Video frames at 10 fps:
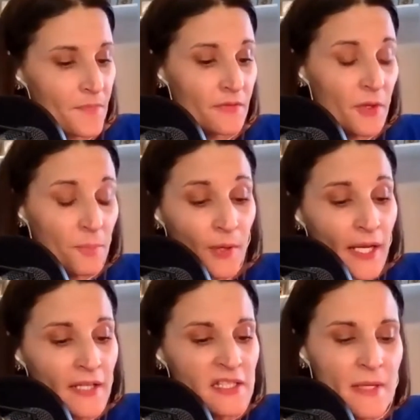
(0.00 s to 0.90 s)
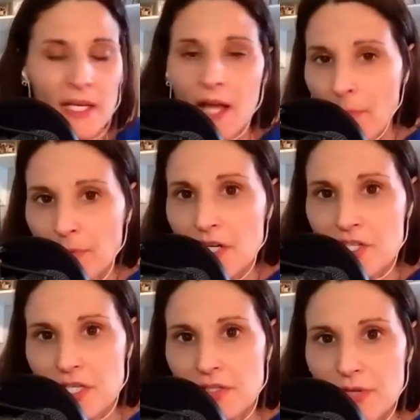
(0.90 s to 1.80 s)
The brains, meaning
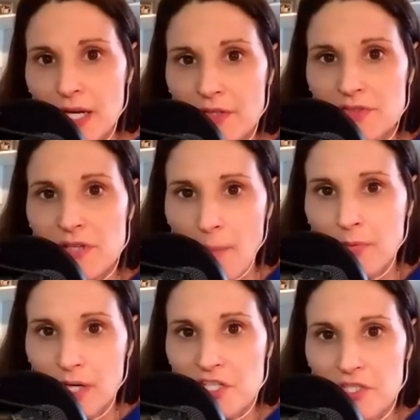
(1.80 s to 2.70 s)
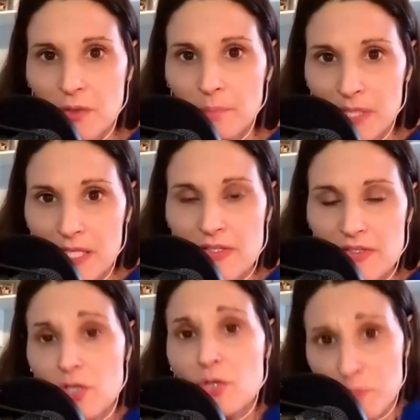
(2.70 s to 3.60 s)
operations, right? There's an operational piece,
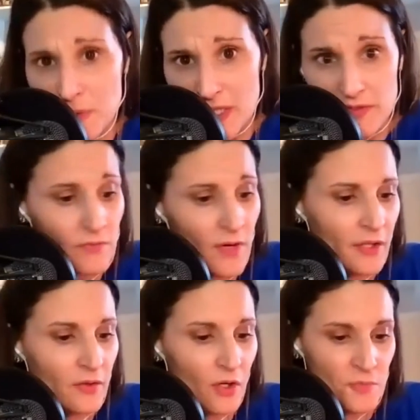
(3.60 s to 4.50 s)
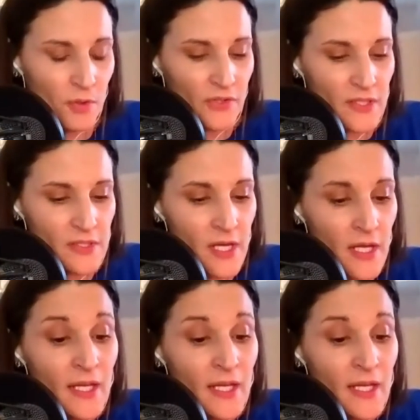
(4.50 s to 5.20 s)
huge piece to running large multis.